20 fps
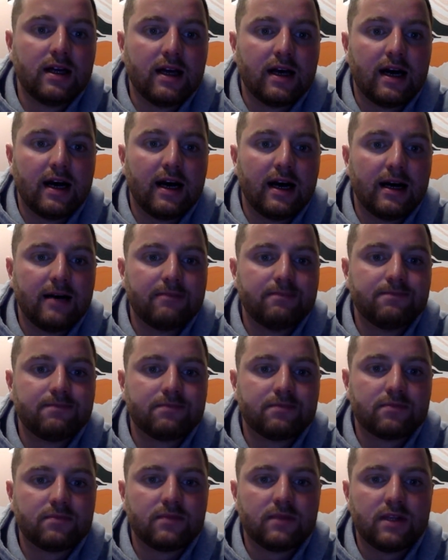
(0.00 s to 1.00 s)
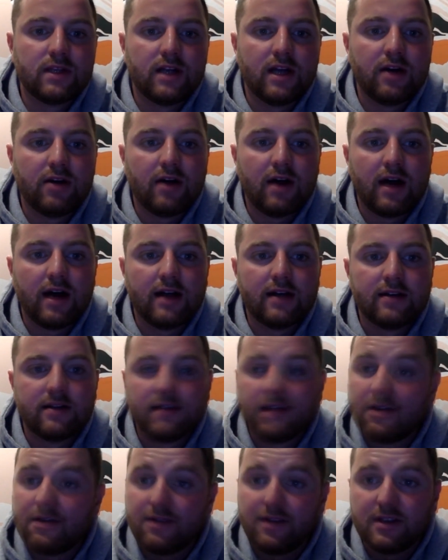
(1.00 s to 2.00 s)
Um, you know, and
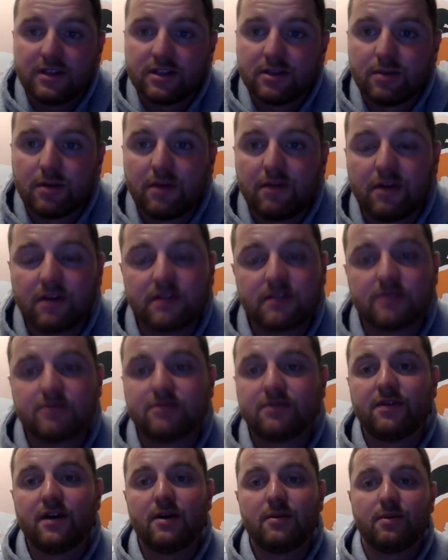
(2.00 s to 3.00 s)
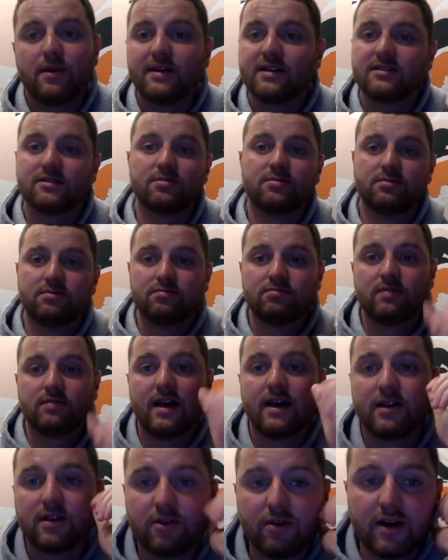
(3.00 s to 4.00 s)
they finished above us in third place and they
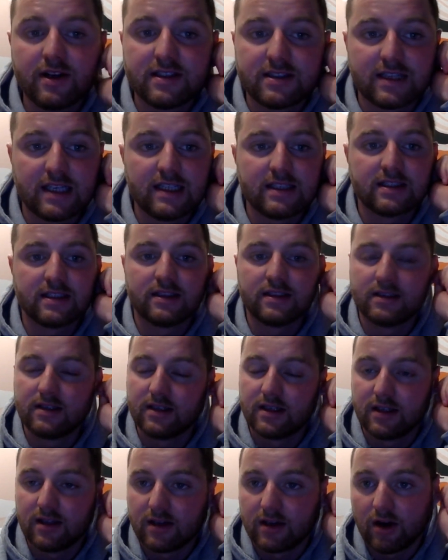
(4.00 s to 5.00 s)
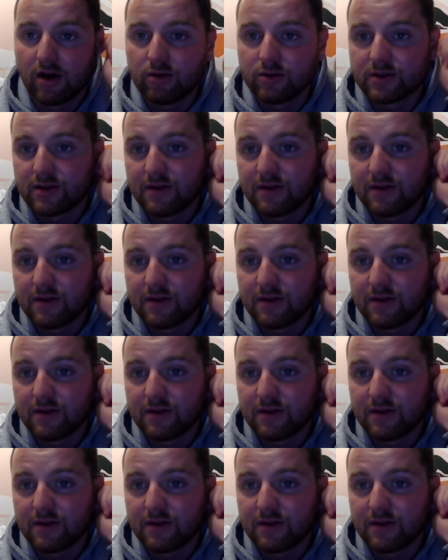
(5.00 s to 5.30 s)
had a great season. You know, the goals